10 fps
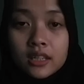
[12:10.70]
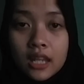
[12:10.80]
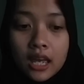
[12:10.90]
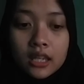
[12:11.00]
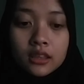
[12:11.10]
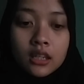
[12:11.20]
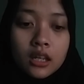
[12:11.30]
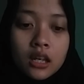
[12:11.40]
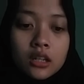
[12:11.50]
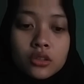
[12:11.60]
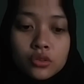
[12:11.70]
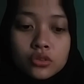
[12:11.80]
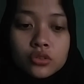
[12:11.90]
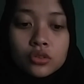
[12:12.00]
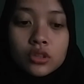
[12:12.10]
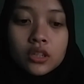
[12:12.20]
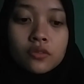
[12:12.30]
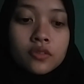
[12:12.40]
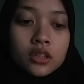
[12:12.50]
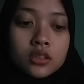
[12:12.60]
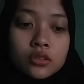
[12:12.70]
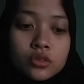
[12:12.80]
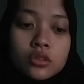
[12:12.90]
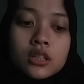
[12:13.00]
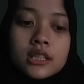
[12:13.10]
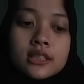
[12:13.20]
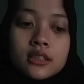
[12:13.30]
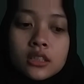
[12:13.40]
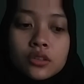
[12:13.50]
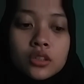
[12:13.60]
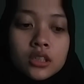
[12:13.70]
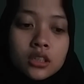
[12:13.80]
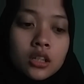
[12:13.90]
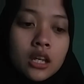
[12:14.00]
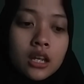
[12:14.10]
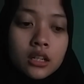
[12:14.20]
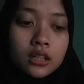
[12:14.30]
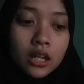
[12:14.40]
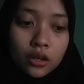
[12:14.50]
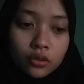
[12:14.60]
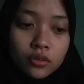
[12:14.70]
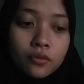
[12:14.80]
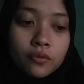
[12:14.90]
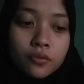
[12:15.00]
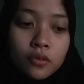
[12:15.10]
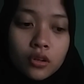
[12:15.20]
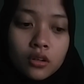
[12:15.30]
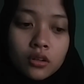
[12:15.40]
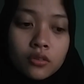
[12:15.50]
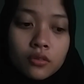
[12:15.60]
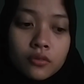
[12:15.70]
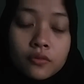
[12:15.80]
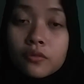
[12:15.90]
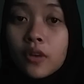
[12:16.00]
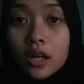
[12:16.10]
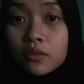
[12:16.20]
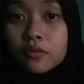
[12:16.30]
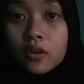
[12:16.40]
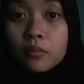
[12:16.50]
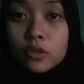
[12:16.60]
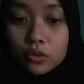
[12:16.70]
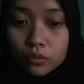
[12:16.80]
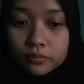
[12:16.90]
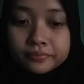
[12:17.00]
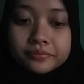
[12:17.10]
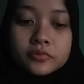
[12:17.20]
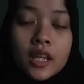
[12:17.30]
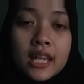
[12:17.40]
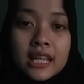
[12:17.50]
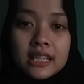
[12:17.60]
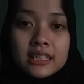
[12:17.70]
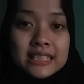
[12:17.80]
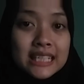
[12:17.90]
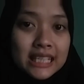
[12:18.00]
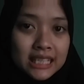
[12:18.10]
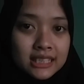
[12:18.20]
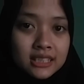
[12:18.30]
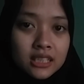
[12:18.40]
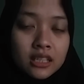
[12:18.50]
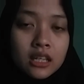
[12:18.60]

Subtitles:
That used to refer to a singular noun far from you. These